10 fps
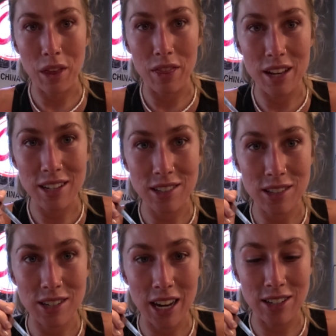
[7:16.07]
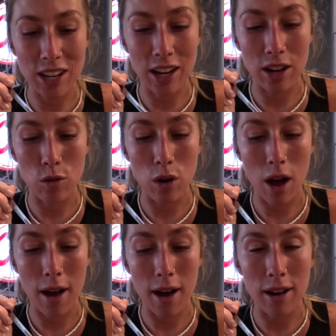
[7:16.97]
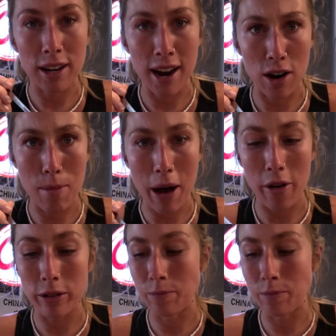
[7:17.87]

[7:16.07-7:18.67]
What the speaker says: This tastes like caramel.